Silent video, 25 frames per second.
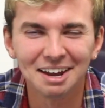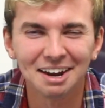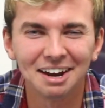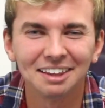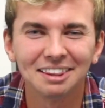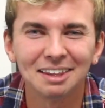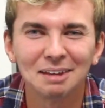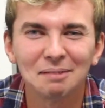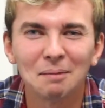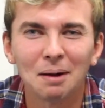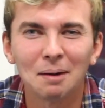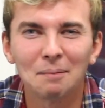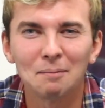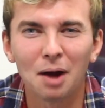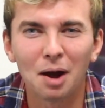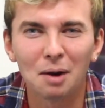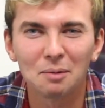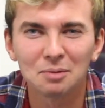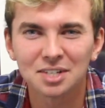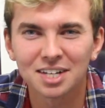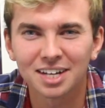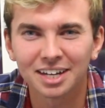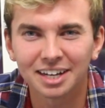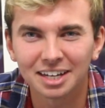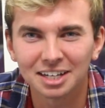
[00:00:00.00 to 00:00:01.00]
And I think my mom
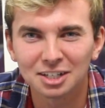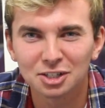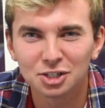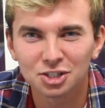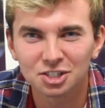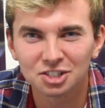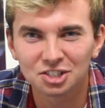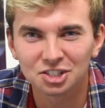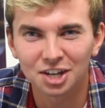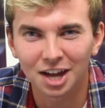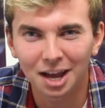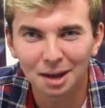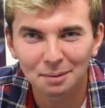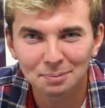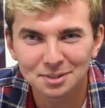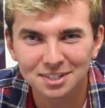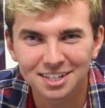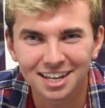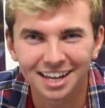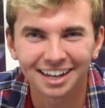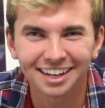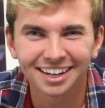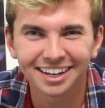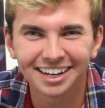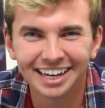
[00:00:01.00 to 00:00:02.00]
was like, it's
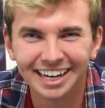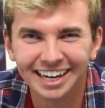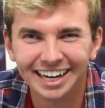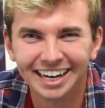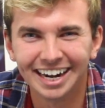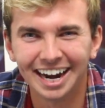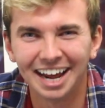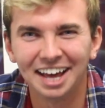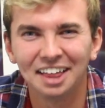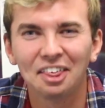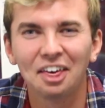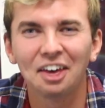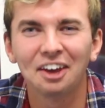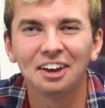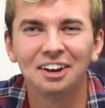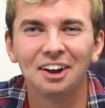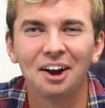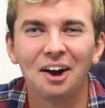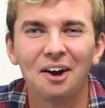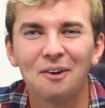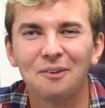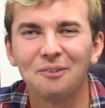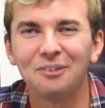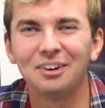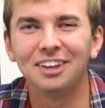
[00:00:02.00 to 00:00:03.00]
chapstick. And I like
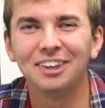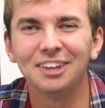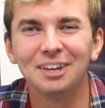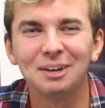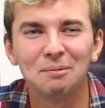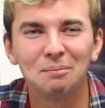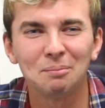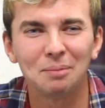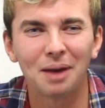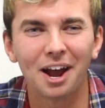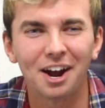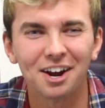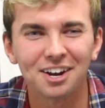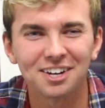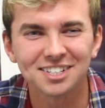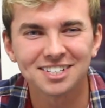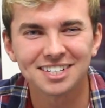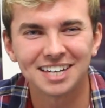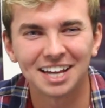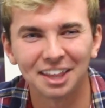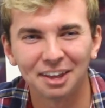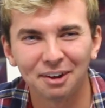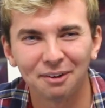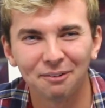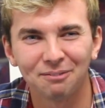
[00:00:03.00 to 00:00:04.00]
got really embarrassed,
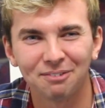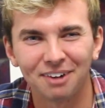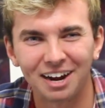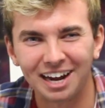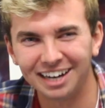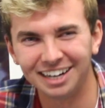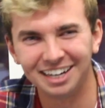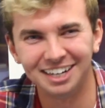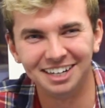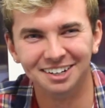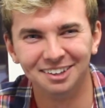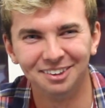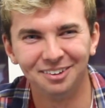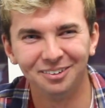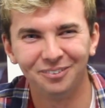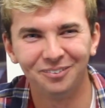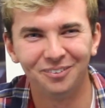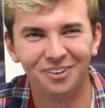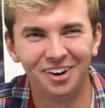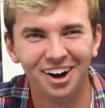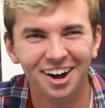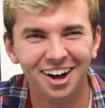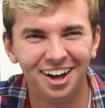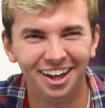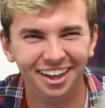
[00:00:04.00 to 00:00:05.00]
and I like ran into the
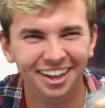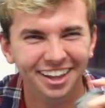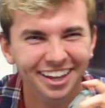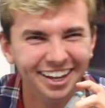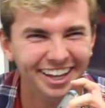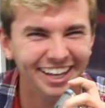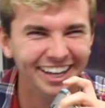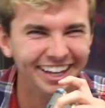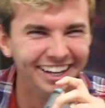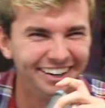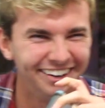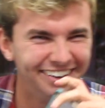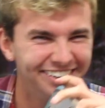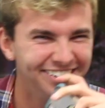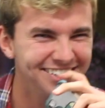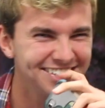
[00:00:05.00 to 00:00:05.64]
wall. And I